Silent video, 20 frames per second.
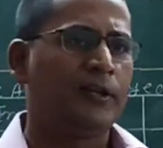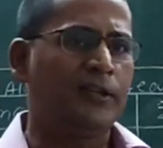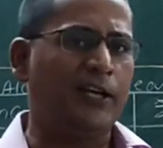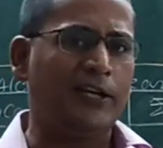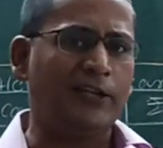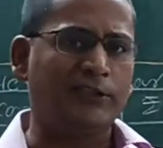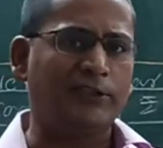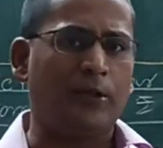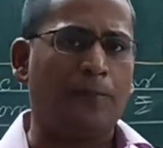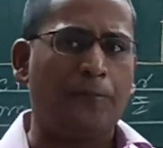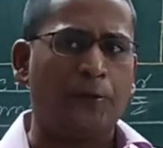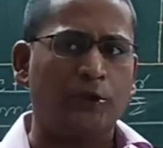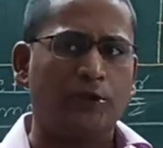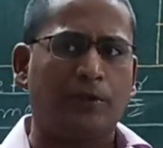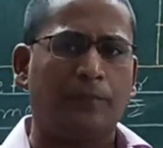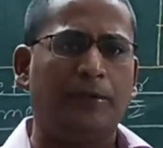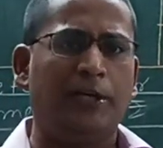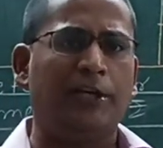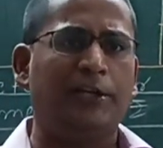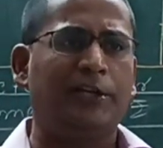There is a
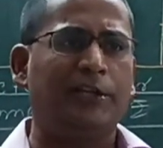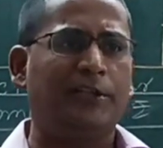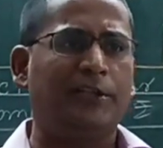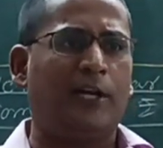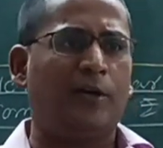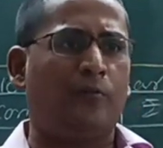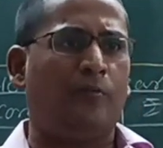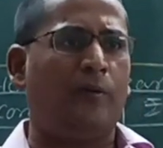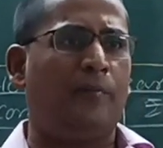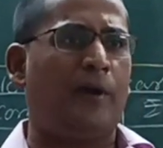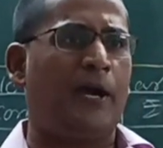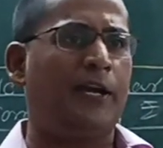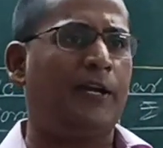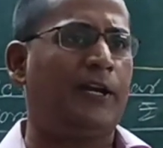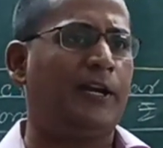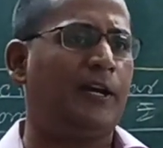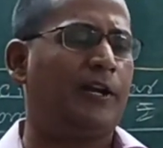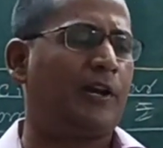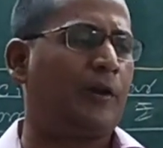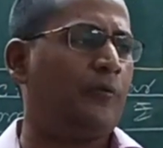possibility that we might
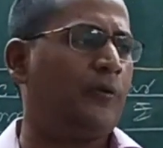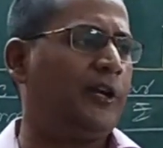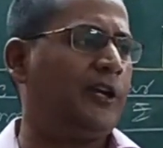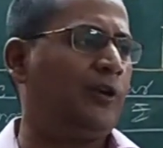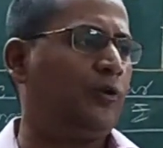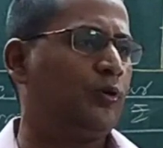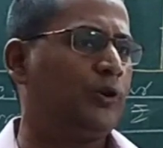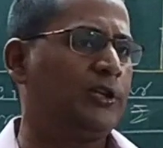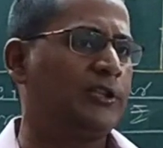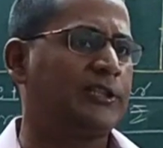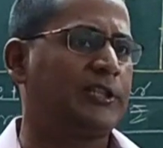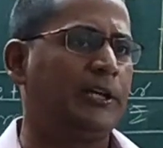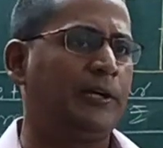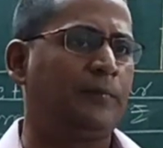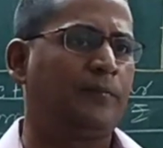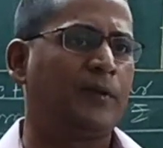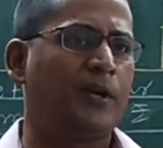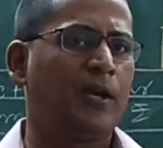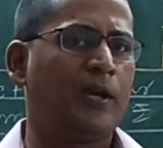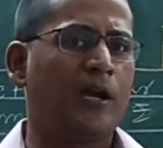get revenue
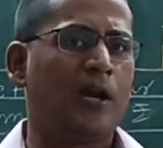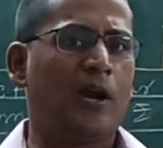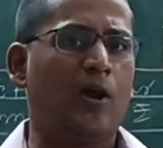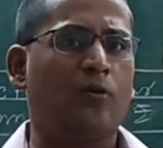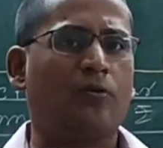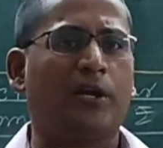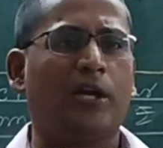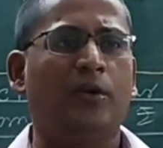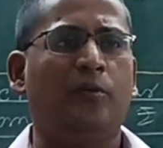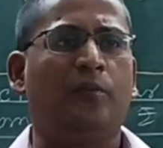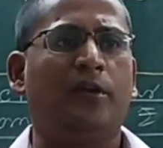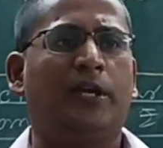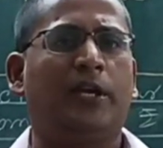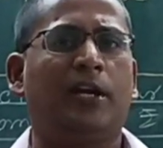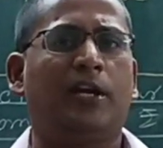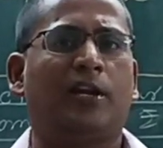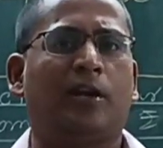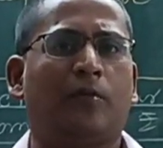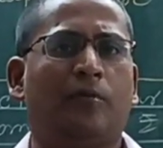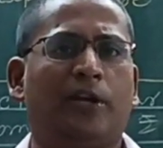receipt. How can we
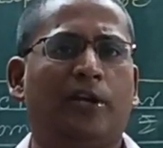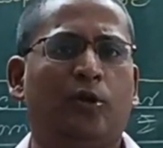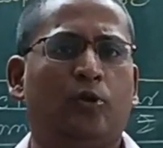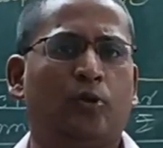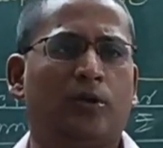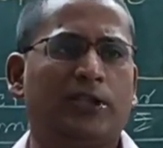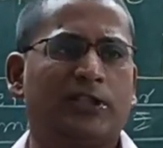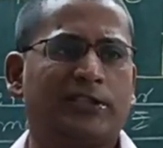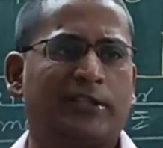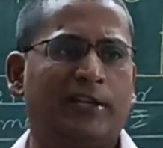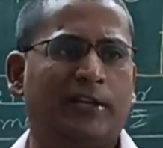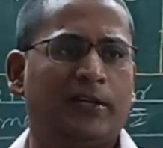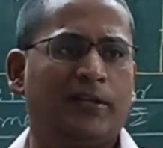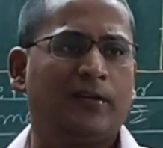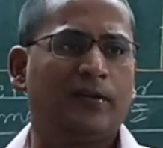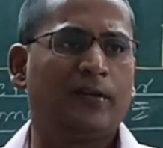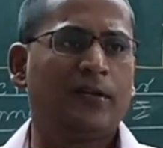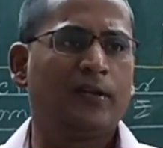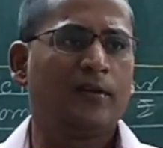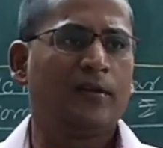get revenue
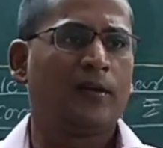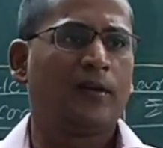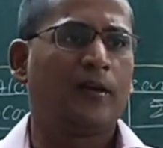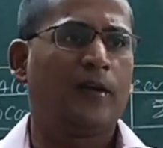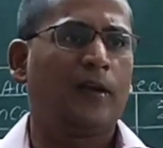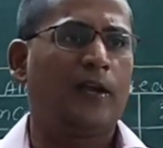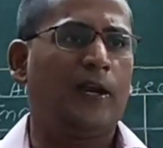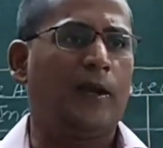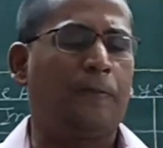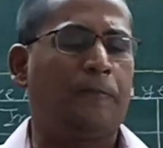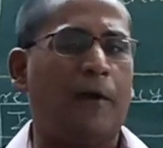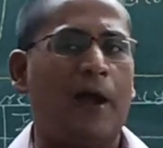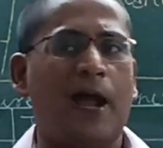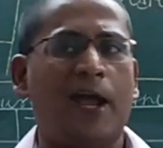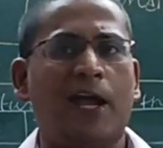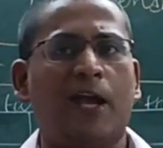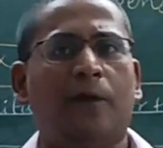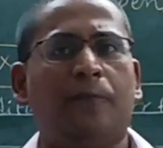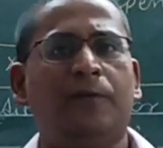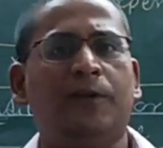receipt? If
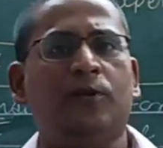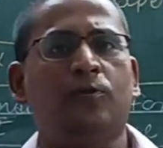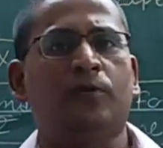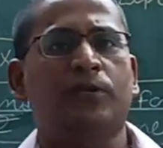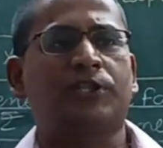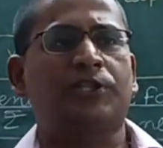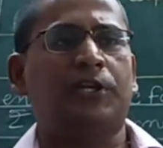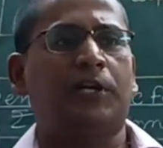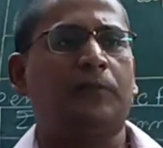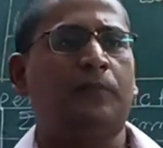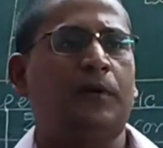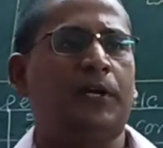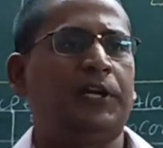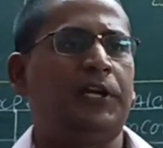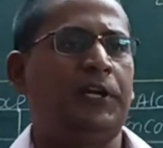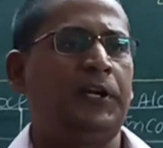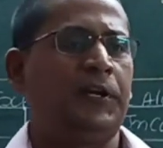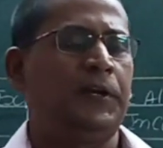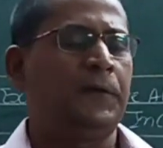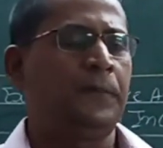I have invested
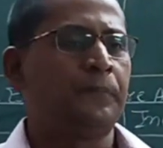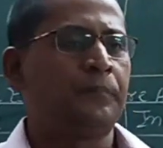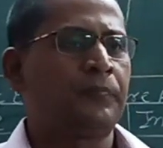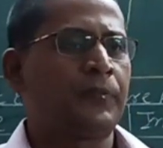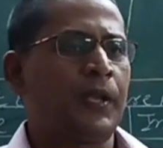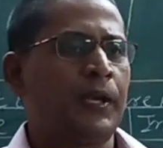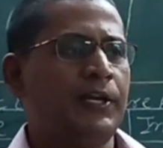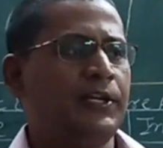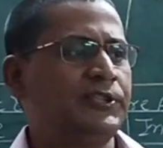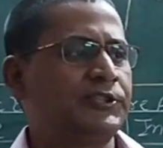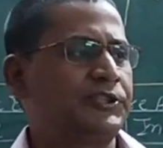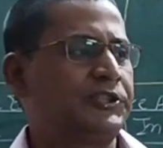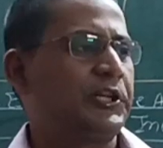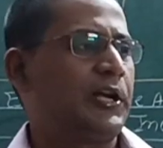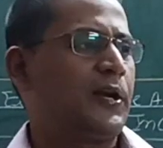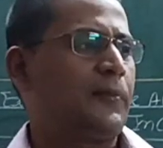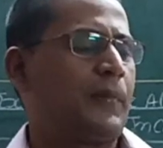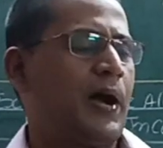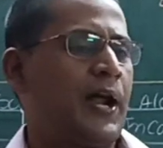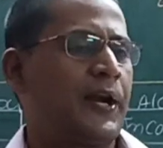money in
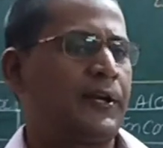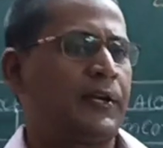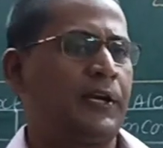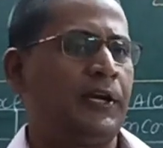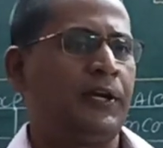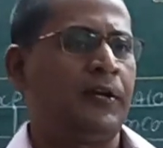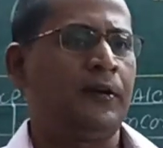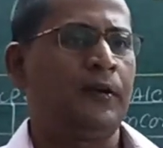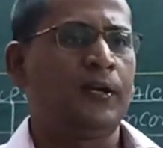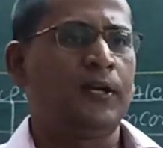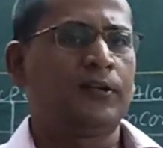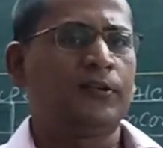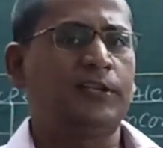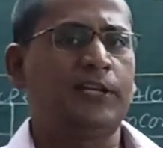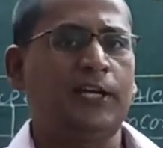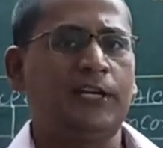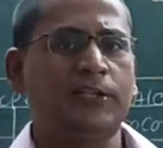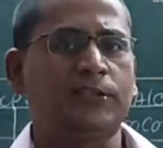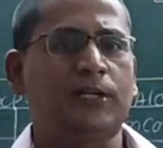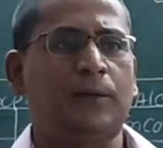share market,
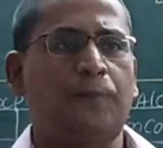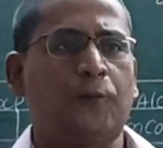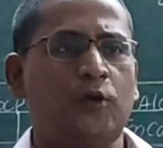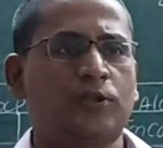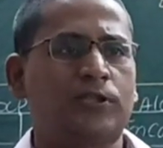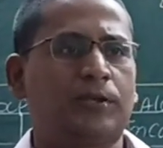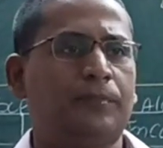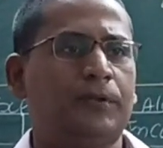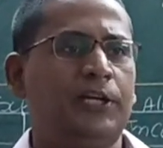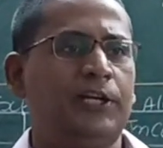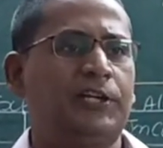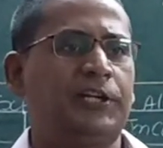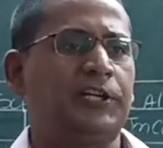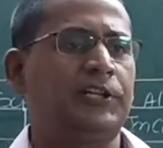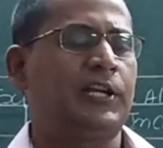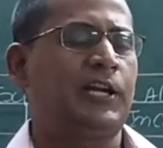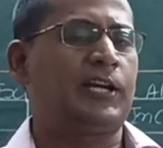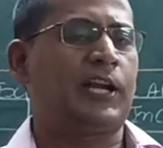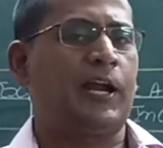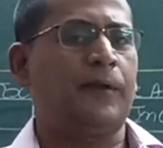there is a possibility
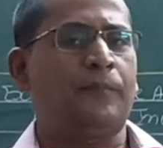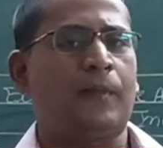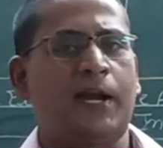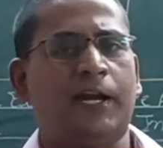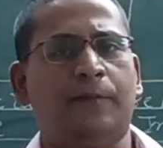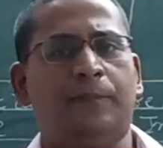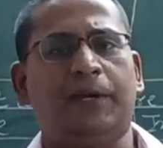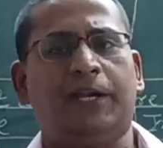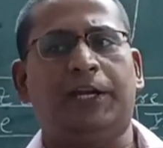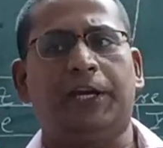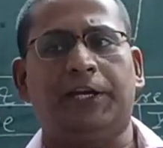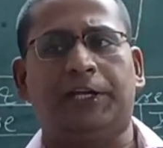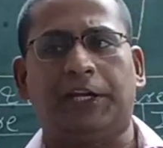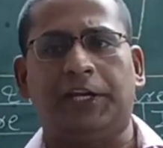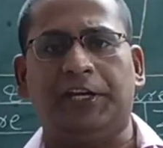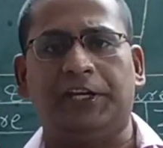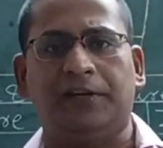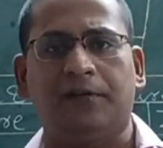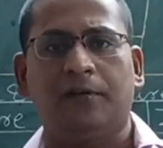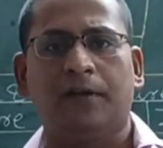that I might be
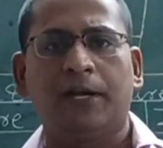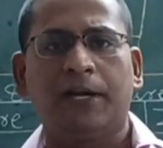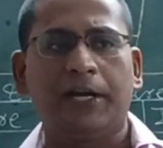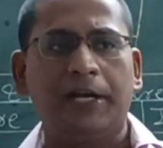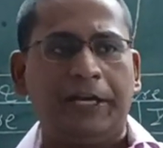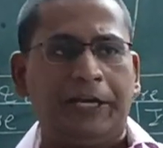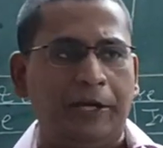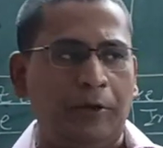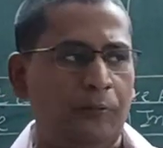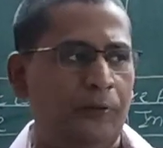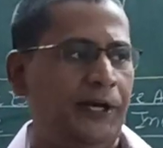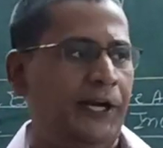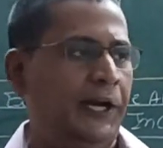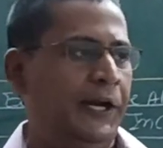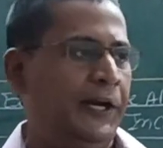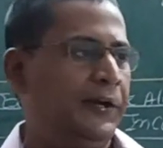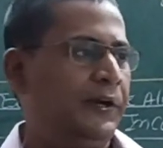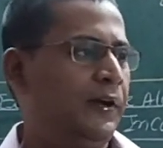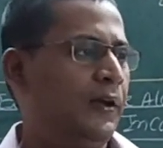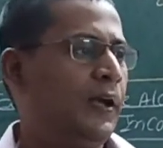getting
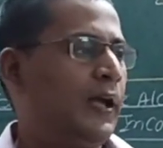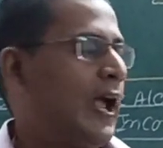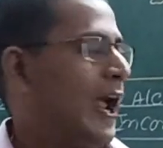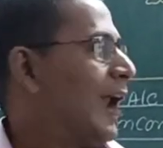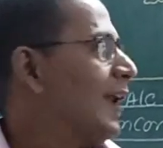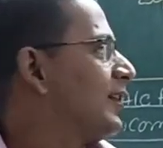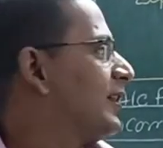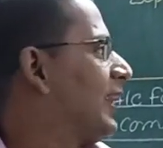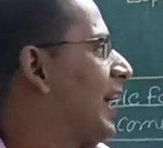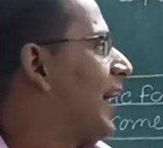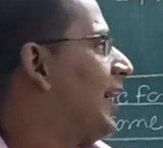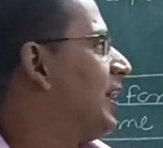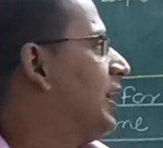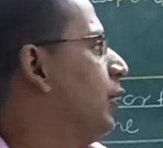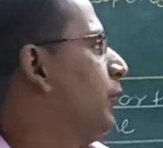dividend, and that